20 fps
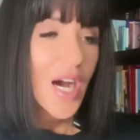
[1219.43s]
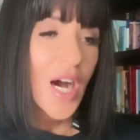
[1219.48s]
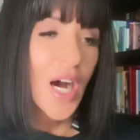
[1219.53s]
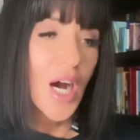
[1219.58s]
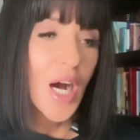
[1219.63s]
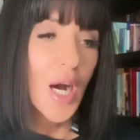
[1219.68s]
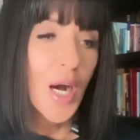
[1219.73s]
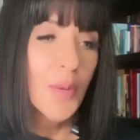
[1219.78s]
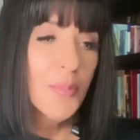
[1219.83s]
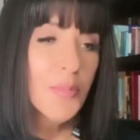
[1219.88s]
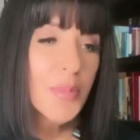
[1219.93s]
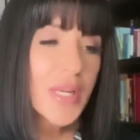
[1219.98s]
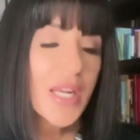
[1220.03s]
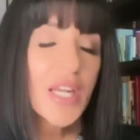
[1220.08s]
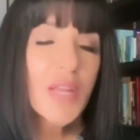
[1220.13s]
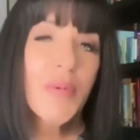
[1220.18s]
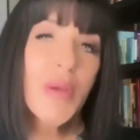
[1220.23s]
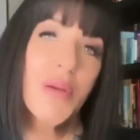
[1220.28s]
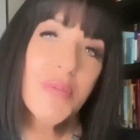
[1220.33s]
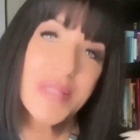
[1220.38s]
Um, but
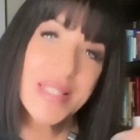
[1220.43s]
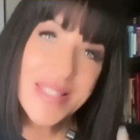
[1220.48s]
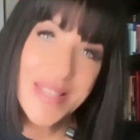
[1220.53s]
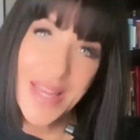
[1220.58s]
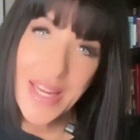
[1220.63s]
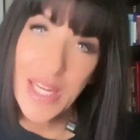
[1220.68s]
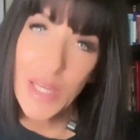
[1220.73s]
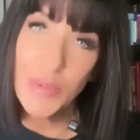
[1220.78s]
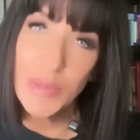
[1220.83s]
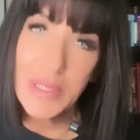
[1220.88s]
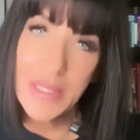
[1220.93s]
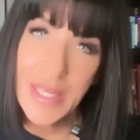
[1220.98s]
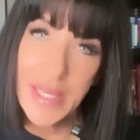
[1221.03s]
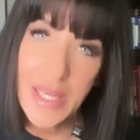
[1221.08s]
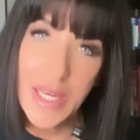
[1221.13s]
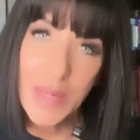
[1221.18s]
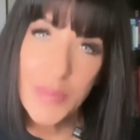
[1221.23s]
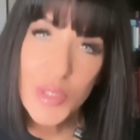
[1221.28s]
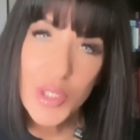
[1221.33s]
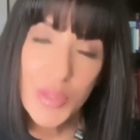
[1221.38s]
anyway, I was saying I will
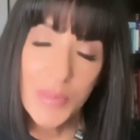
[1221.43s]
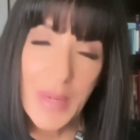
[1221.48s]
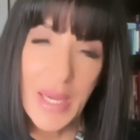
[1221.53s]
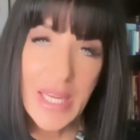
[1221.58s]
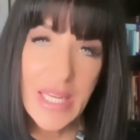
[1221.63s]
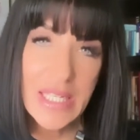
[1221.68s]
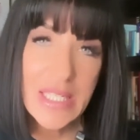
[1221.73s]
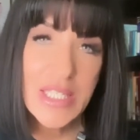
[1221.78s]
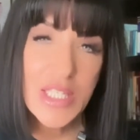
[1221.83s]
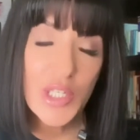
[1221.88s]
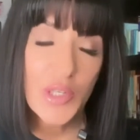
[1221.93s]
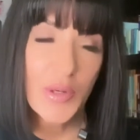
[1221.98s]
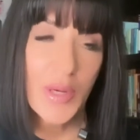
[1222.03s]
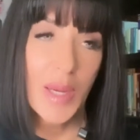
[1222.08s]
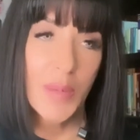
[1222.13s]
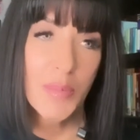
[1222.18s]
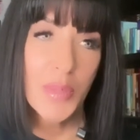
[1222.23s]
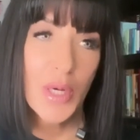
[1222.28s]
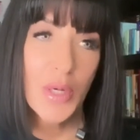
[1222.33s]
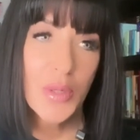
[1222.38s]
link up to my
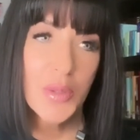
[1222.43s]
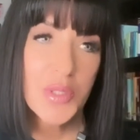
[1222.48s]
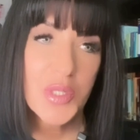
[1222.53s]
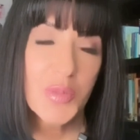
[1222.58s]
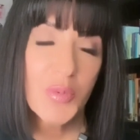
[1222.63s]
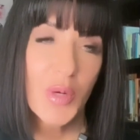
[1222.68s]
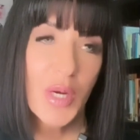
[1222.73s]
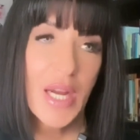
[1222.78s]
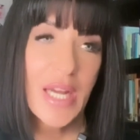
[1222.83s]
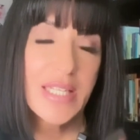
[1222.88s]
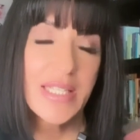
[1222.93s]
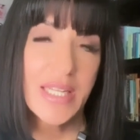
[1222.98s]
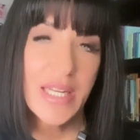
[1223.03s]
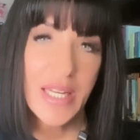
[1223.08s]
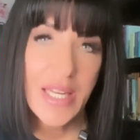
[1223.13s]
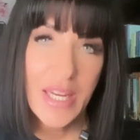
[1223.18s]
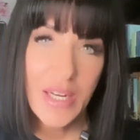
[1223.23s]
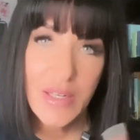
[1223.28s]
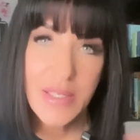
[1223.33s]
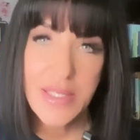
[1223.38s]
Instagram post where I did
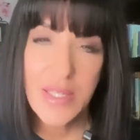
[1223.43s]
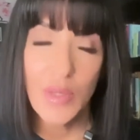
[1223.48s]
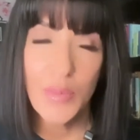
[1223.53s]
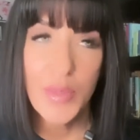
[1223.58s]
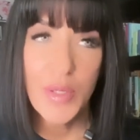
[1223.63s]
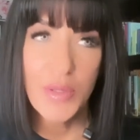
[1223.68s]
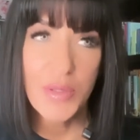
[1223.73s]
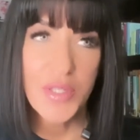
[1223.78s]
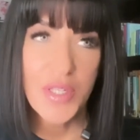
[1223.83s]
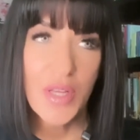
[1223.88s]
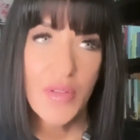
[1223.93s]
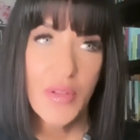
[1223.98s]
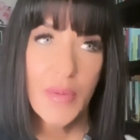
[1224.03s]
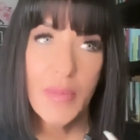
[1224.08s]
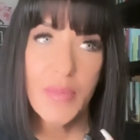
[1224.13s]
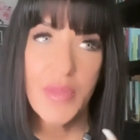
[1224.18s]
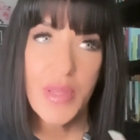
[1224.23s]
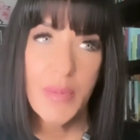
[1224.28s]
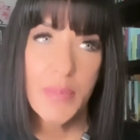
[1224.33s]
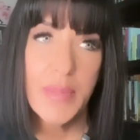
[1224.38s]
a carousel post on the,
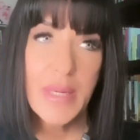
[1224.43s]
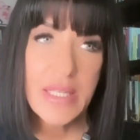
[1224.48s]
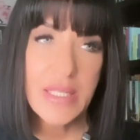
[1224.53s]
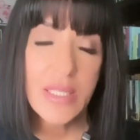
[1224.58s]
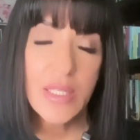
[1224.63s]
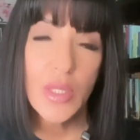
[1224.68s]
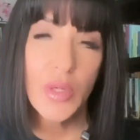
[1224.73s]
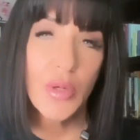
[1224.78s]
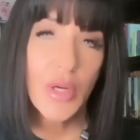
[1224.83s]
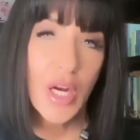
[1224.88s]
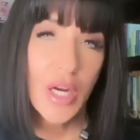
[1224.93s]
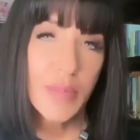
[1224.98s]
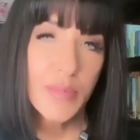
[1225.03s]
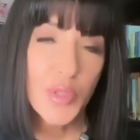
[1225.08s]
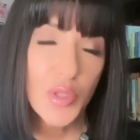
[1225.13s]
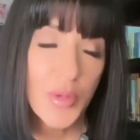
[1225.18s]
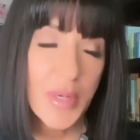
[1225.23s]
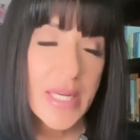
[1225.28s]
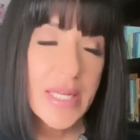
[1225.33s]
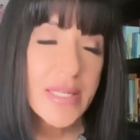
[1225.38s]
the best low
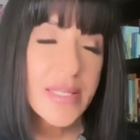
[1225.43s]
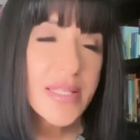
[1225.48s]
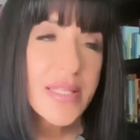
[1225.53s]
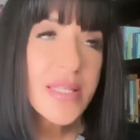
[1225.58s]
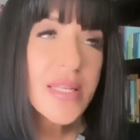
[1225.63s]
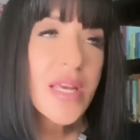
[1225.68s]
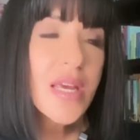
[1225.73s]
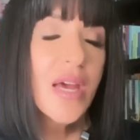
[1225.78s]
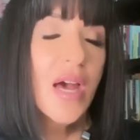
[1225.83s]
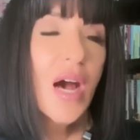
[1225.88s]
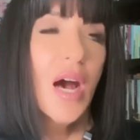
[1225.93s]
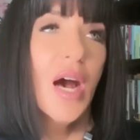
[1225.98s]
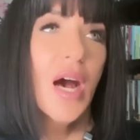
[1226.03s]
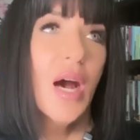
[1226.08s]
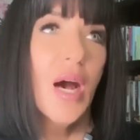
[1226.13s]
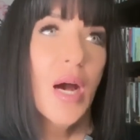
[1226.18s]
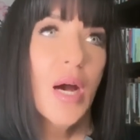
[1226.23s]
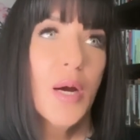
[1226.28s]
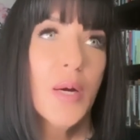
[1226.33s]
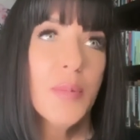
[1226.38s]
carb drinks.
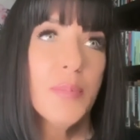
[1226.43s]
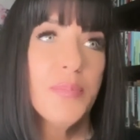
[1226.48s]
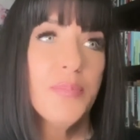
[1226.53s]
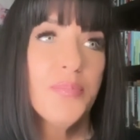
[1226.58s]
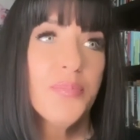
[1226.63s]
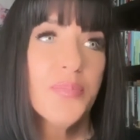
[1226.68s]
Um,